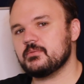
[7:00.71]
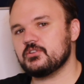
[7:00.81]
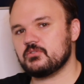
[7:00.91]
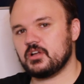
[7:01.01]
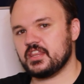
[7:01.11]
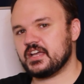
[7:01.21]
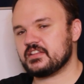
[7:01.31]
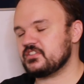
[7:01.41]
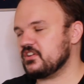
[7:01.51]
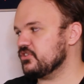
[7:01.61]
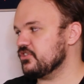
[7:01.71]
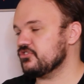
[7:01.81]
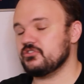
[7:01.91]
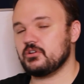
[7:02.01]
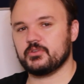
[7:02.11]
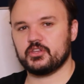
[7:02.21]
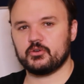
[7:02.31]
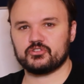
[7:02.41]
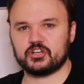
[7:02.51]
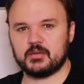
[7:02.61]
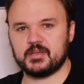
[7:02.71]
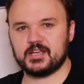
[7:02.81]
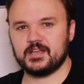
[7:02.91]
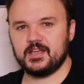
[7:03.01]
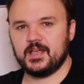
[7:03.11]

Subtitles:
and do all of that stuff so that you know when those are coming.